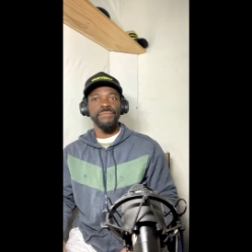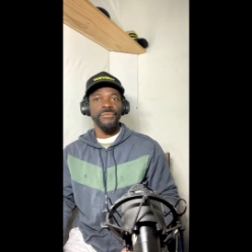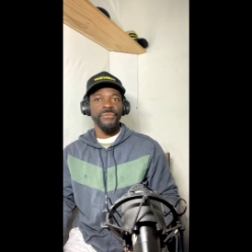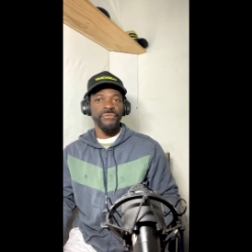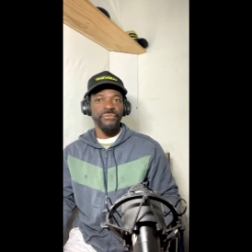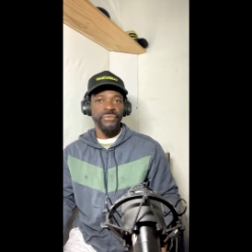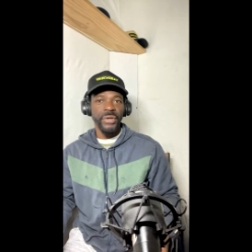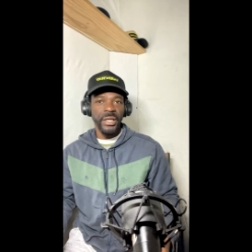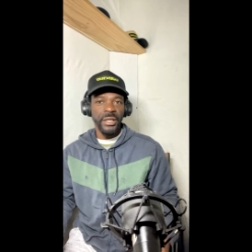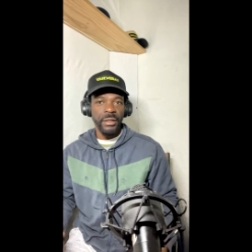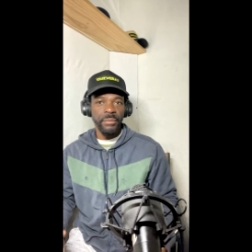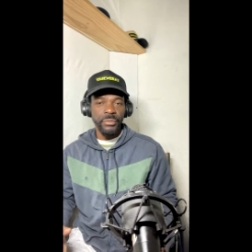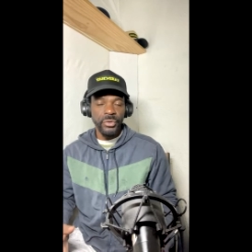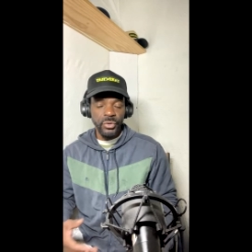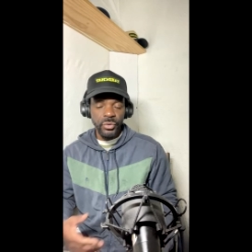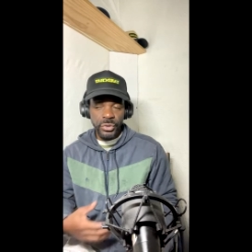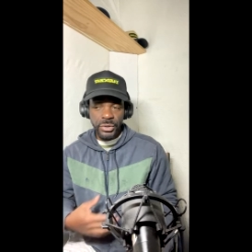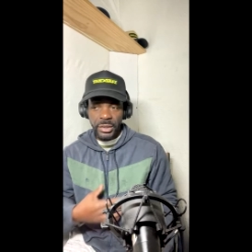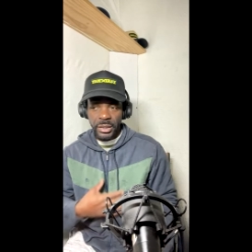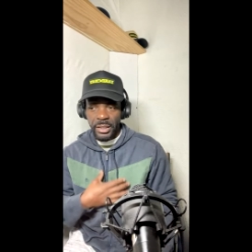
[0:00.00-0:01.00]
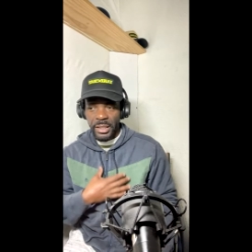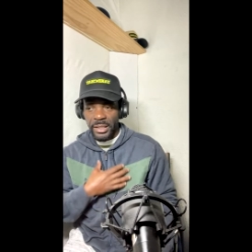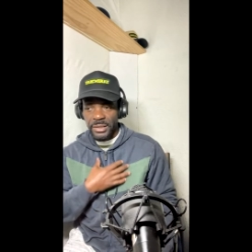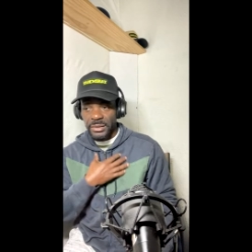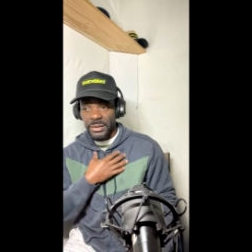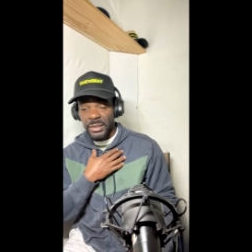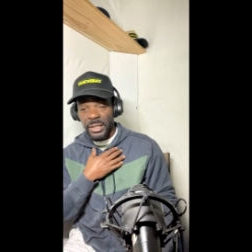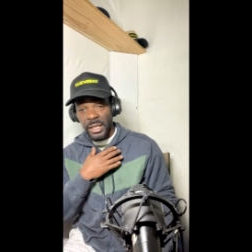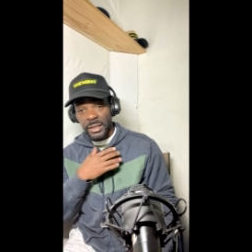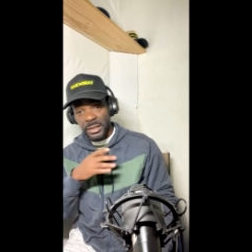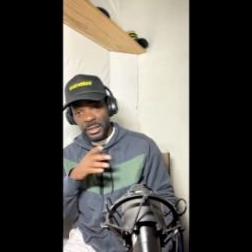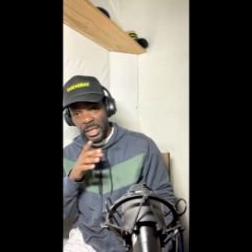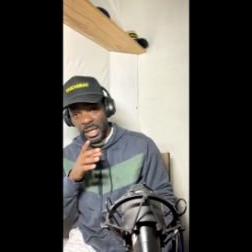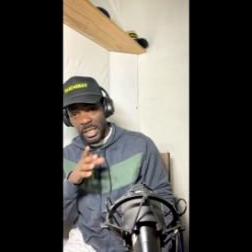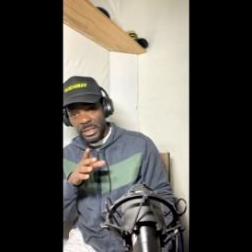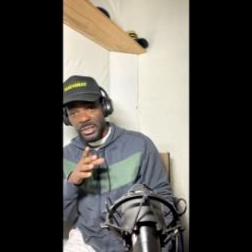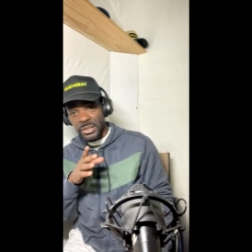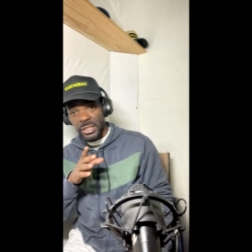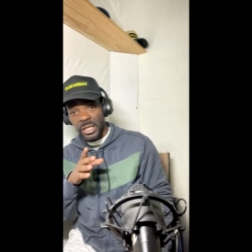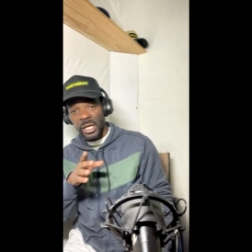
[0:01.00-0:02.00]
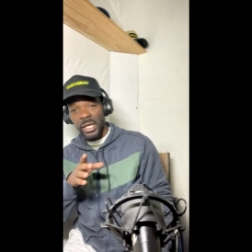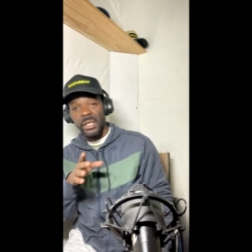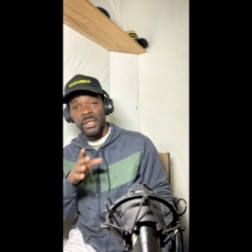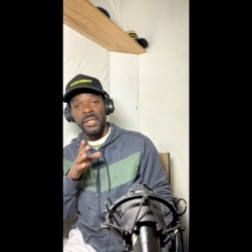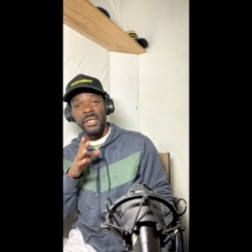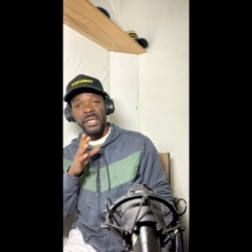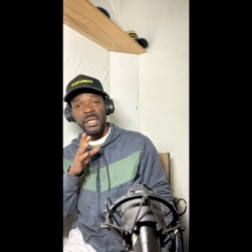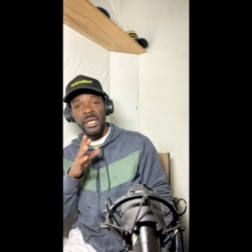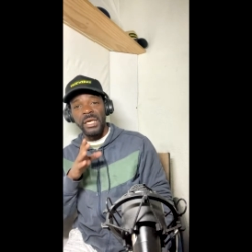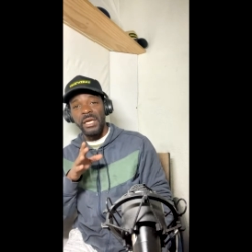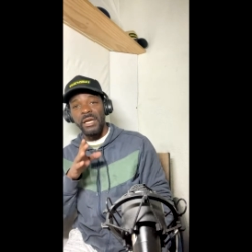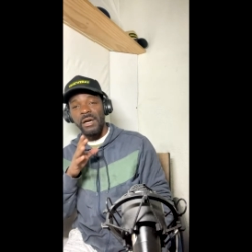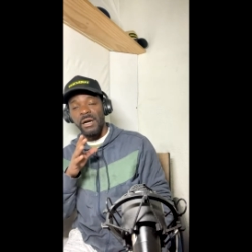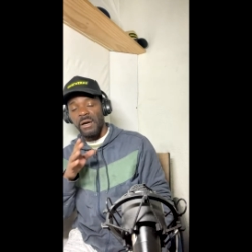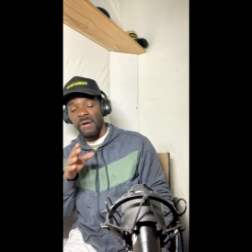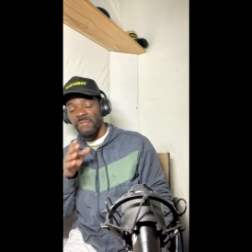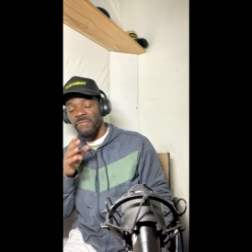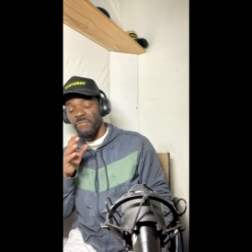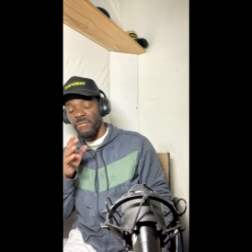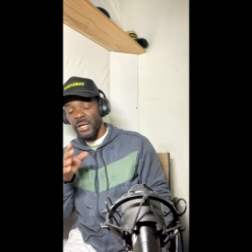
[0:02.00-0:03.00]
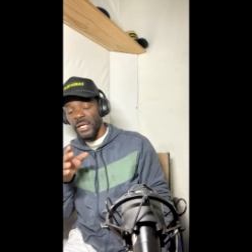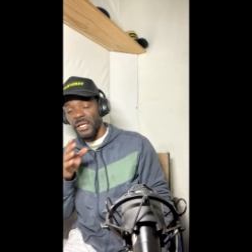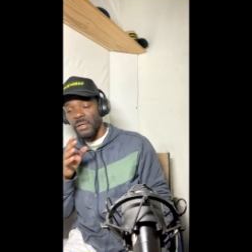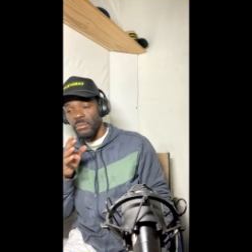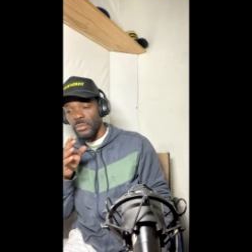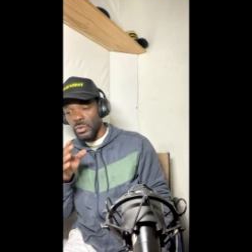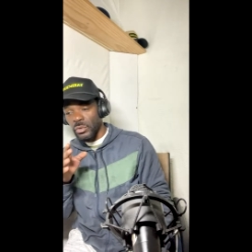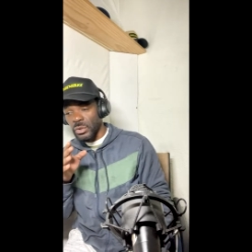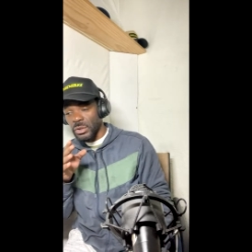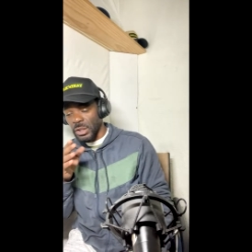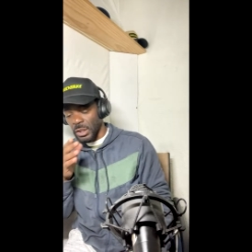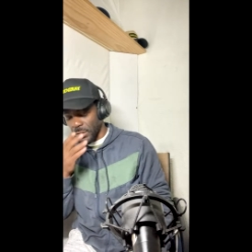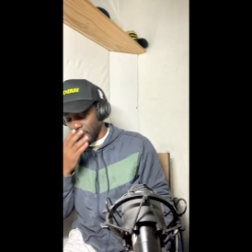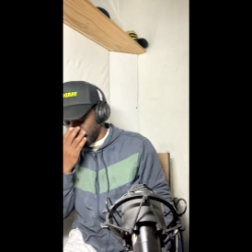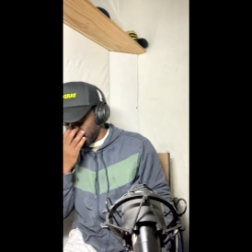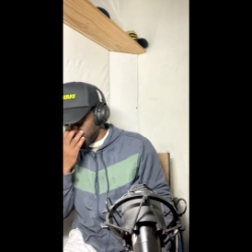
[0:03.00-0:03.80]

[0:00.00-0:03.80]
reggae music, not dancehall, the king of reggae music.